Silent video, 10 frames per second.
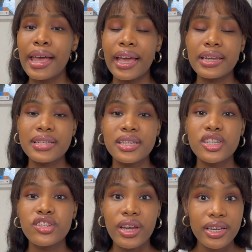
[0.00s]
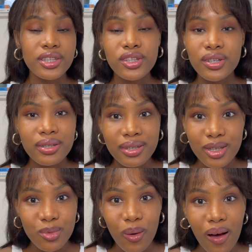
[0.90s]
any suggestions
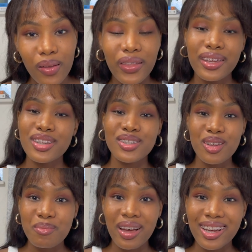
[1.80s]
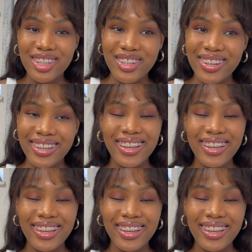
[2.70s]
as well. Thank you so much.